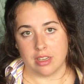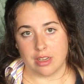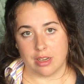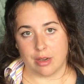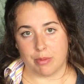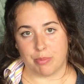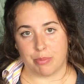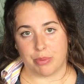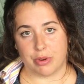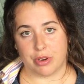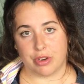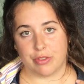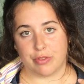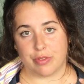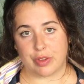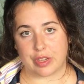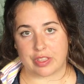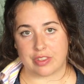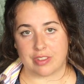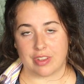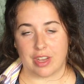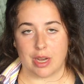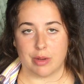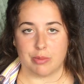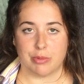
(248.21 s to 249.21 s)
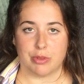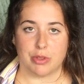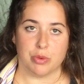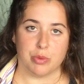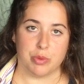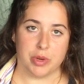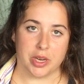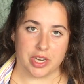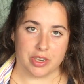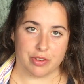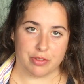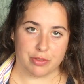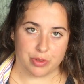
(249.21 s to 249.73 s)
A perfect top to
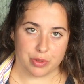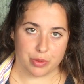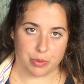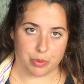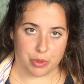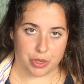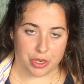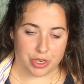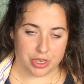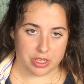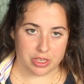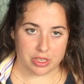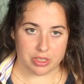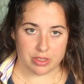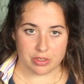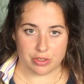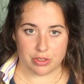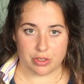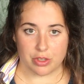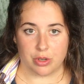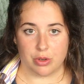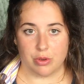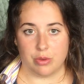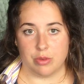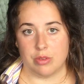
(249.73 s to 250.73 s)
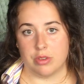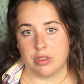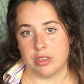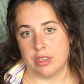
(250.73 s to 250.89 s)
wear for work, so